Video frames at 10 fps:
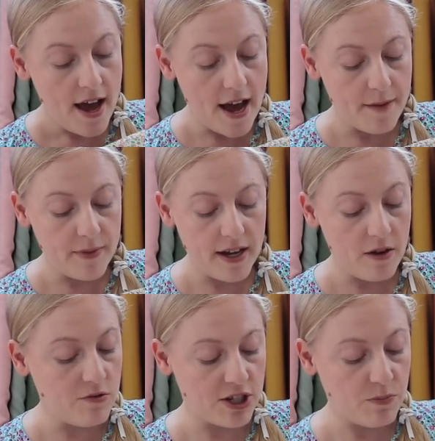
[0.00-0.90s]

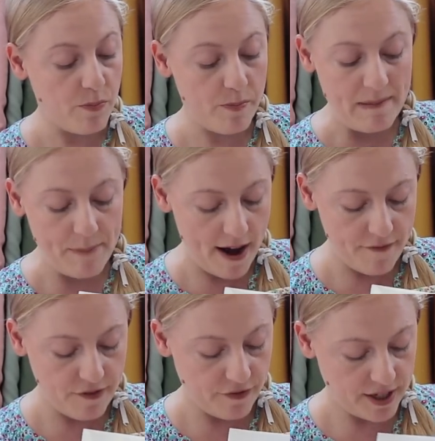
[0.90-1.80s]
It would just be
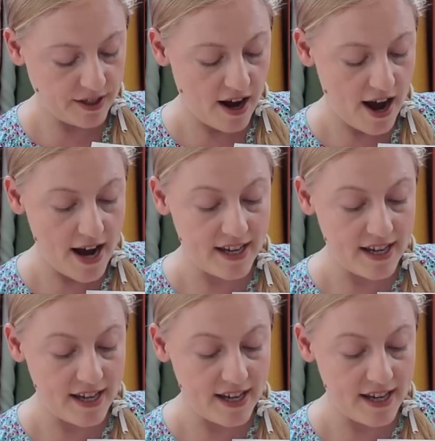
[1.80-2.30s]
perfect for a skirt.